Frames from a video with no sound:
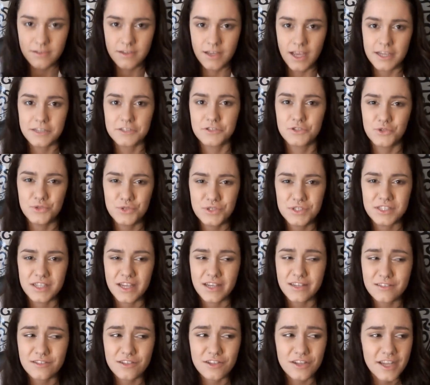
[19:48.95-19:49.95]
as soon as
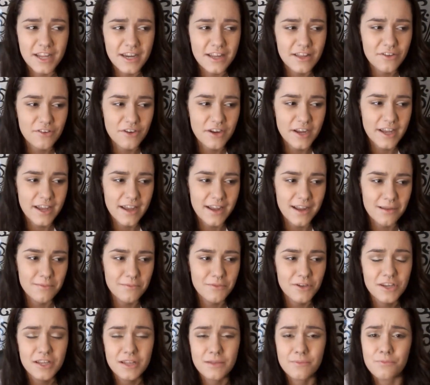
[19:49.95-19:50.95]
I start getting gray hair, I'm
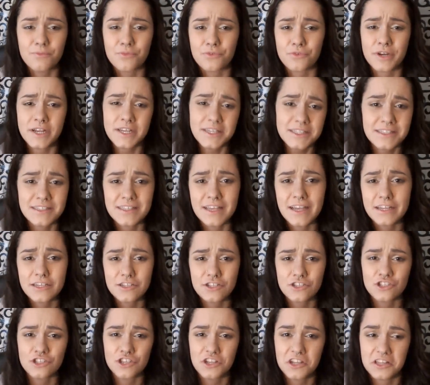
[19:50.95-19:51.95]
gonna embrace that
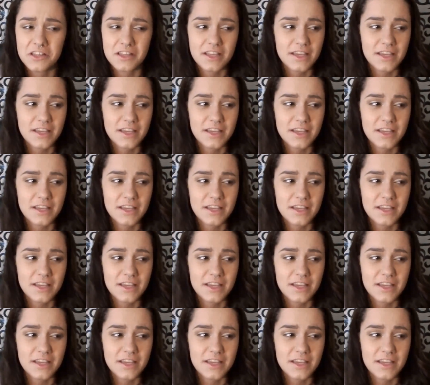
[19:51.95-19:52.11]
shit.